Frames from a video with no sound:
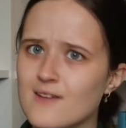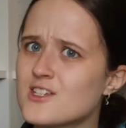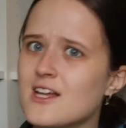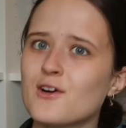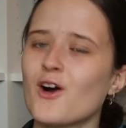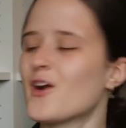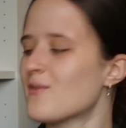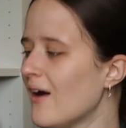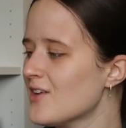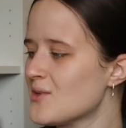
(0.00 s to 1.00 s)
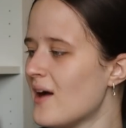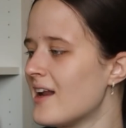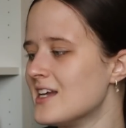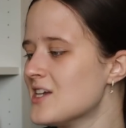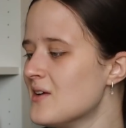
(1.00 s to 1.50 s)
I've just never gotten around to it
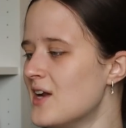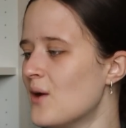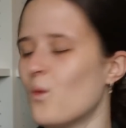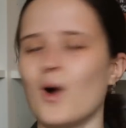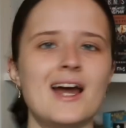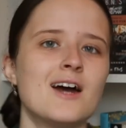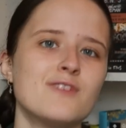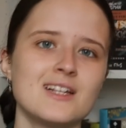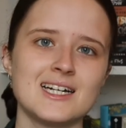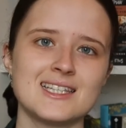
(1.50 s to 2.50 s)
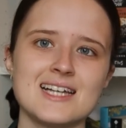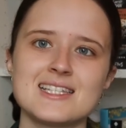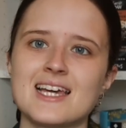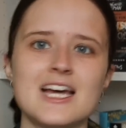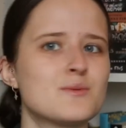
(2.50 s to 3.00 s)
and I don't know why. I feel like that is
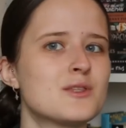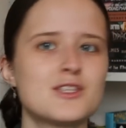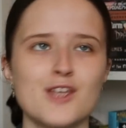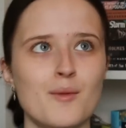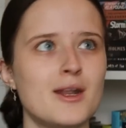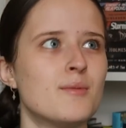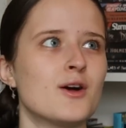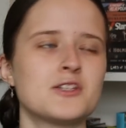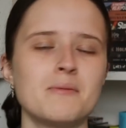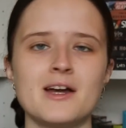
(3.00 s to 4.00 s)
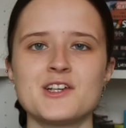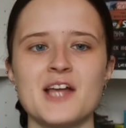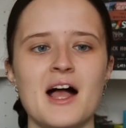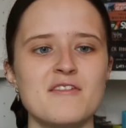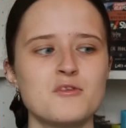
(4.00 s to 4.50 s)
the case with so many books on my
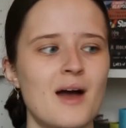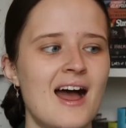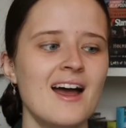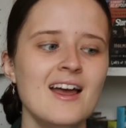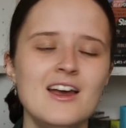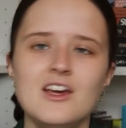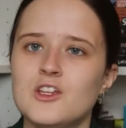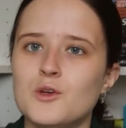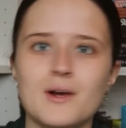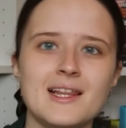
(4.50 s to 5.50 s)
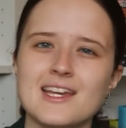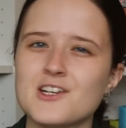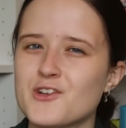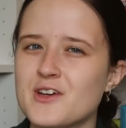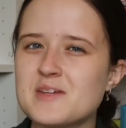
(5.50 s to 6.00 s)
shelves where you're really
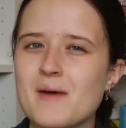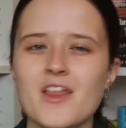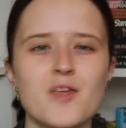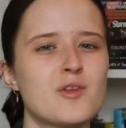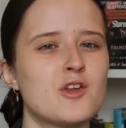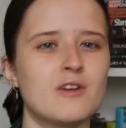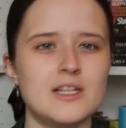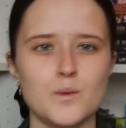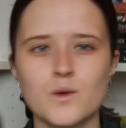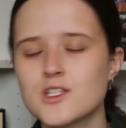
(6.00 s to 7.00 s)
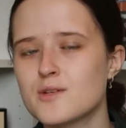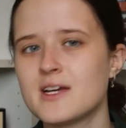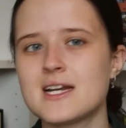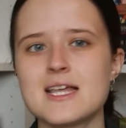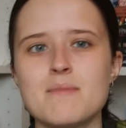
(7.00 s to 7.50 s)
intrigued about them and you really want to
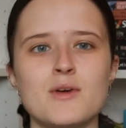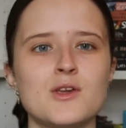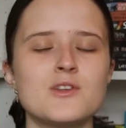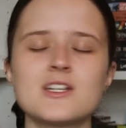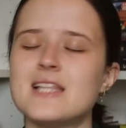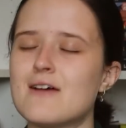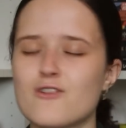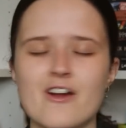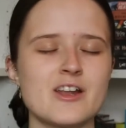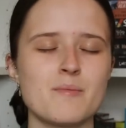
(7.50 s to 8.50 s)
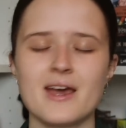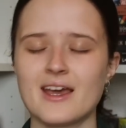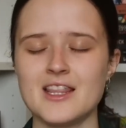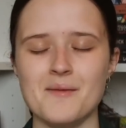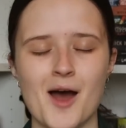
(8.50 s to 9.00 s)
read them but you just never end up
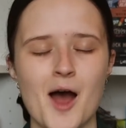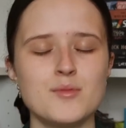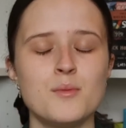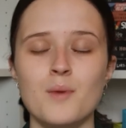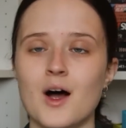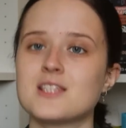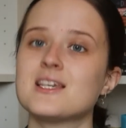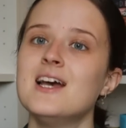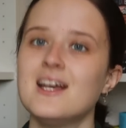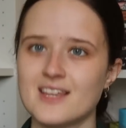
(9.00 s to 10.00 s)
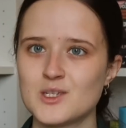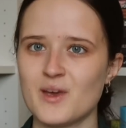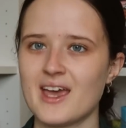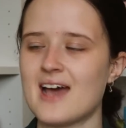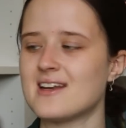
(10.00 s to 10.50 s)
picking them up. But this
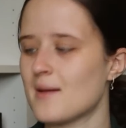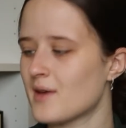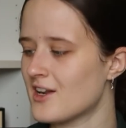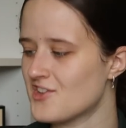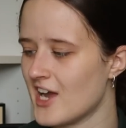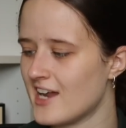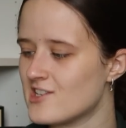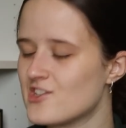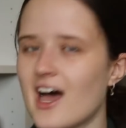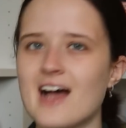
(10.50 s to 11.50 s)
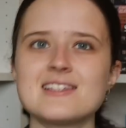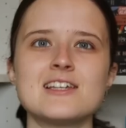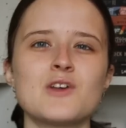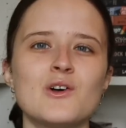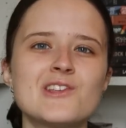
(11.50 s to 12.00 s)
weekend I'm going to change that.
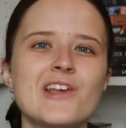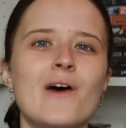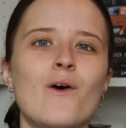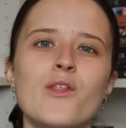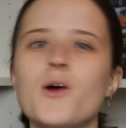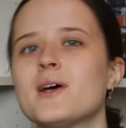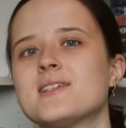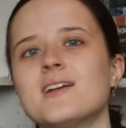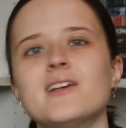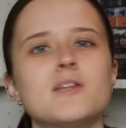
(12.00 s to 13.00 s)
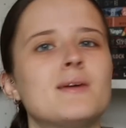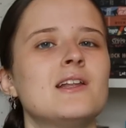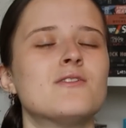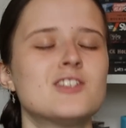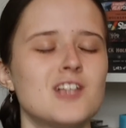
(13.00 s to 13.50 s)
It's also, although we're still in the
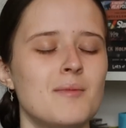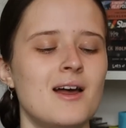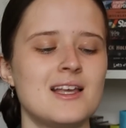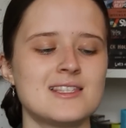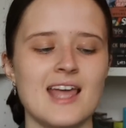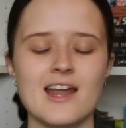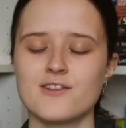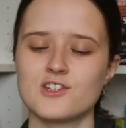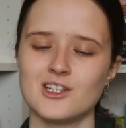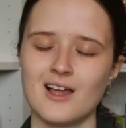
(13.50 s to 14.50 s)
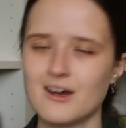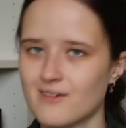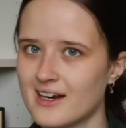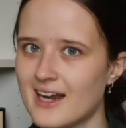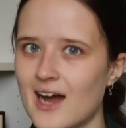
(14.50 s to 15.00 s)
middle of summer, it's the end of July
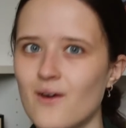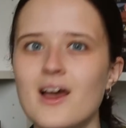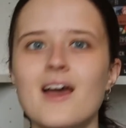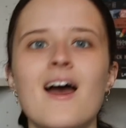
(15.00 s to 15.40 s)
right now,